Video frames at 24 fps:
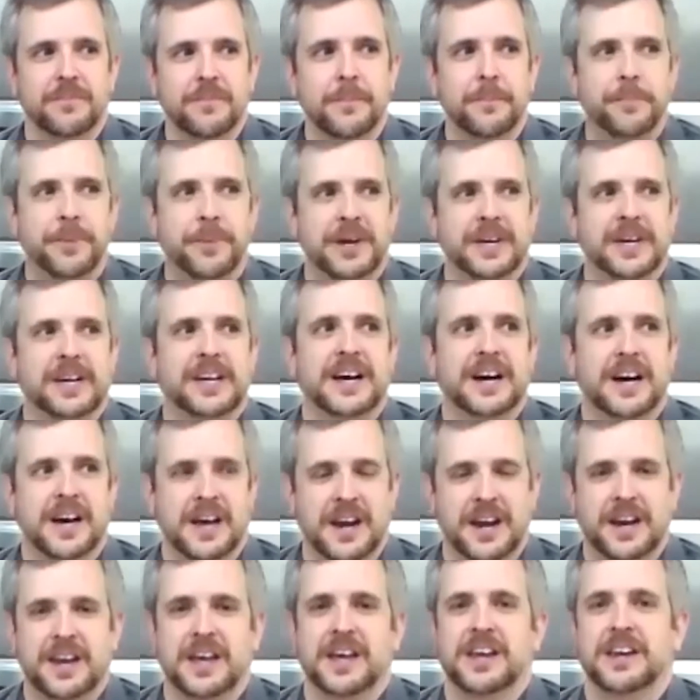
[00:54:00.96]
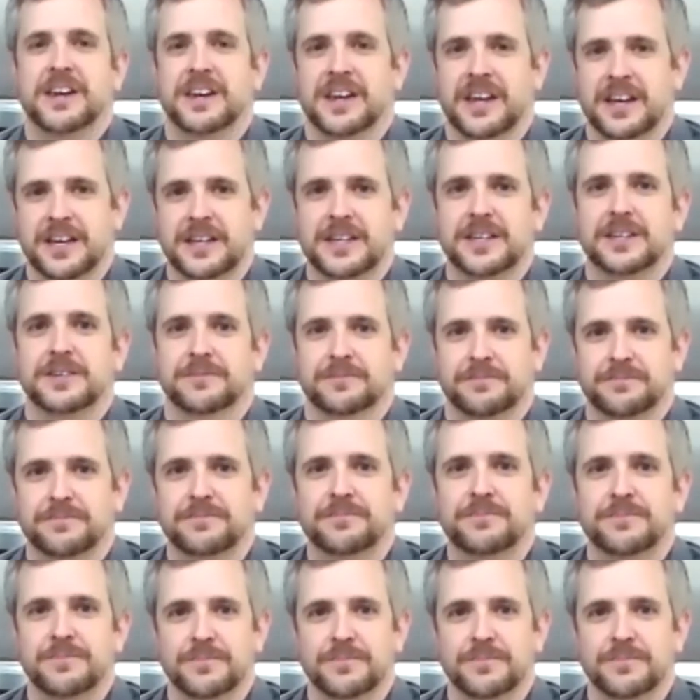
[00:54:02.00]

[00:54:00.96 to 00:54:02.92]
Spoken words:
pick a continent and I can